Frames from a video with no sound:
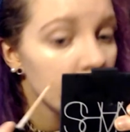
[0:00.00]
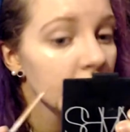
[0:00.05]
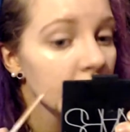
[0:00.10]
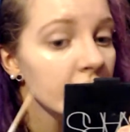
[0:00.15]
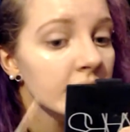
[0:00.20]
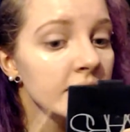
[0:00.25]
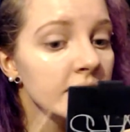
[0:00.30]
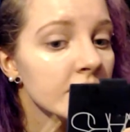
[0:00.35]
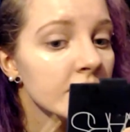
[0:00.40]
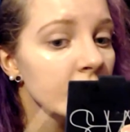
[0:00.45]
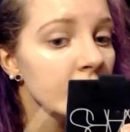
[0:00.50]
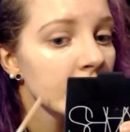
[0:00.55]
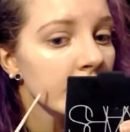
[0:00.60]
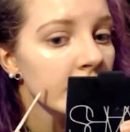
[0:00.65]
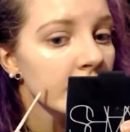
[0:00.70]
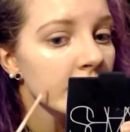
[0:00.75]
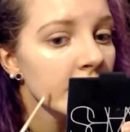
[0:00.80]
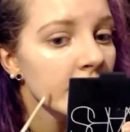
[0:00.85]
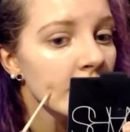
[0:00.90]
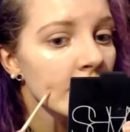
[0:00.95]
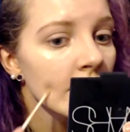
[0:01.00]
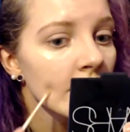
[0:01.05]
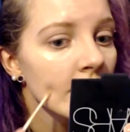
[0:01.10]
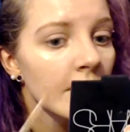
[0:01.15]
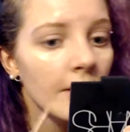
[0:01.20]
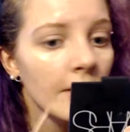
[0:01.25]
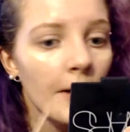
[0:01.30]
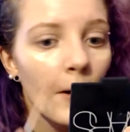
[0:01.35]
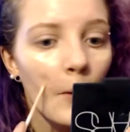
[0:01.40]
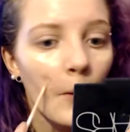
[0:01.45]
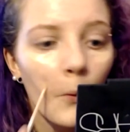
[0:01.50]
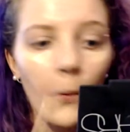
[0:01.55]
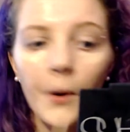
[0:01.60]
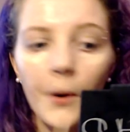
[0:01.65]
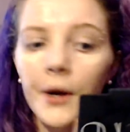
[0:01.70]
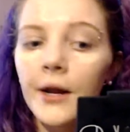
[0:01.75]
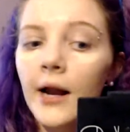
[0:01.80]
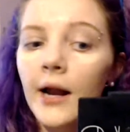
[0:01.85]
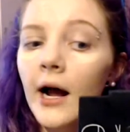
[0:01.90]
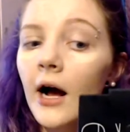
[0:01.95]
It's just a
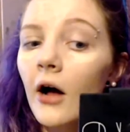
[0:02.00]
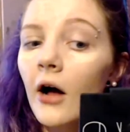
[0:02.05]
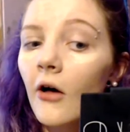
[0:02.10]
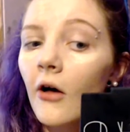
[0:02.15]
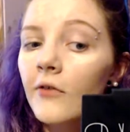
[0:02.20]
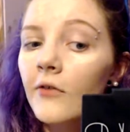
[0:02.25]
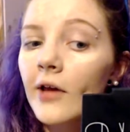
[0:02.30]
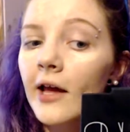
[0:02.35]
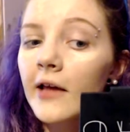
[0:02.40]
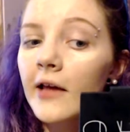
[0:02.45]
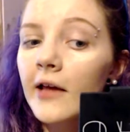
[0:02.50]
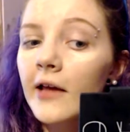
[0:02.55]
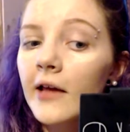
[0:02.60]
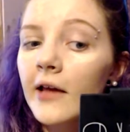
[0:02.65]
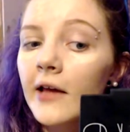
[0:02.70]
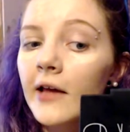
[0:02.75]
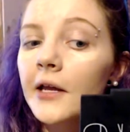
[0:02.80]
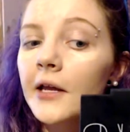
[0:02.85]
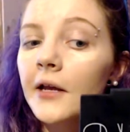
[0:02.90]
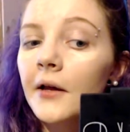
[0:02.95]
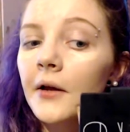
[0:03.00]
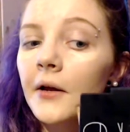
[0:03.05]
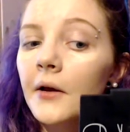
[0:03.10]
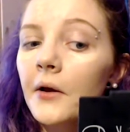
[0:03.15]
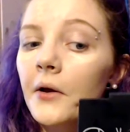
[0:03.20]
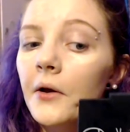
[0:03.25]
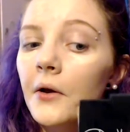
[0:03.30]
one and all, if you ask me.